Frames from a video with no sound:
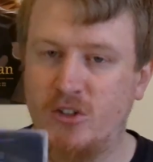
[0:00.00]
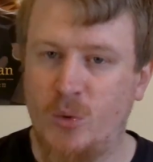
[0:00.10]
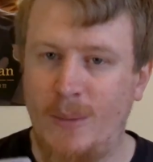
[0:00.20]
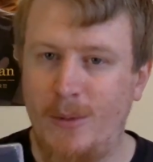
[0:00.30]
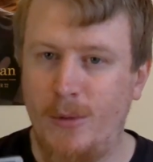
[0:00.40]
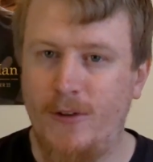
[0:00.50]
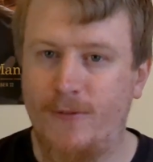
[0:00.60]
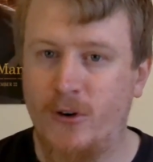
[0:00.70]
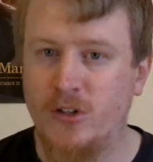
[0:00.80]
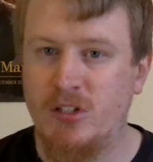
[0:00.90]
stream the movie
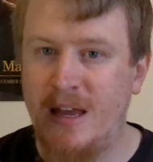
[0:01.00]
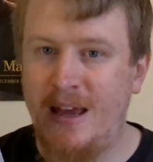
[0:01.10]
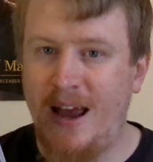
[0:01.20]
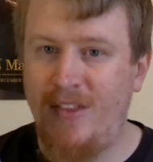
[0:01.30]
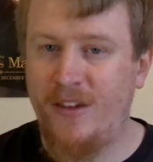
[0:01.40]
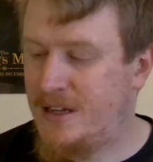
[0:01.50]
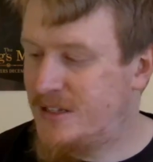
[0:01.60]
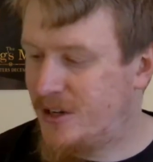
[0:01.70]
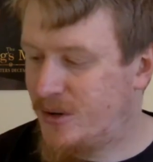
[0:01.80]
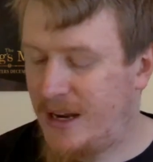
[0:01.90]
first, and then
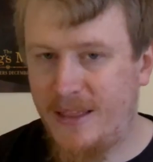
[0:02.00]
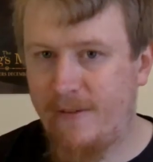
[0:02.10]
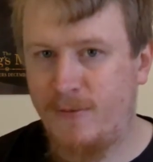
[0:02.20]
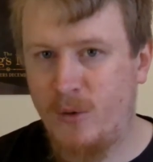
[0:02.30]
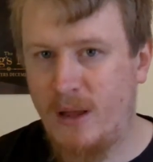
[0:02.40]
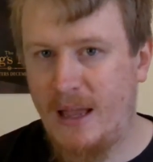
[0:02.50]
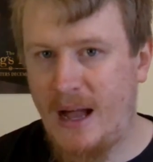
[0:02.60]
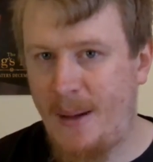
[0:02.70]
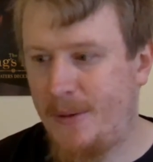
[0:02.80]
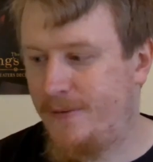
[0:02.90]
consider getting that 4K
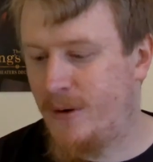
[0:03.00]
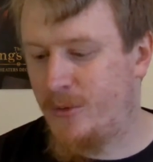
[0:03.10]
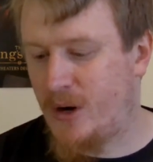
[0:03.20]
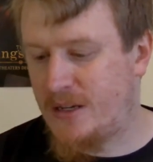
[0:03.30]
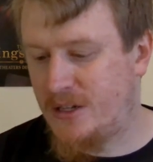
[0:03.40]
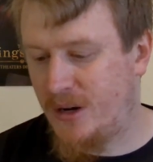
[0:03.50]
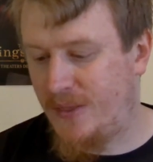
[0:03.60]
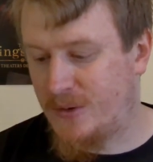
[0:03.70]
copy from Criterion.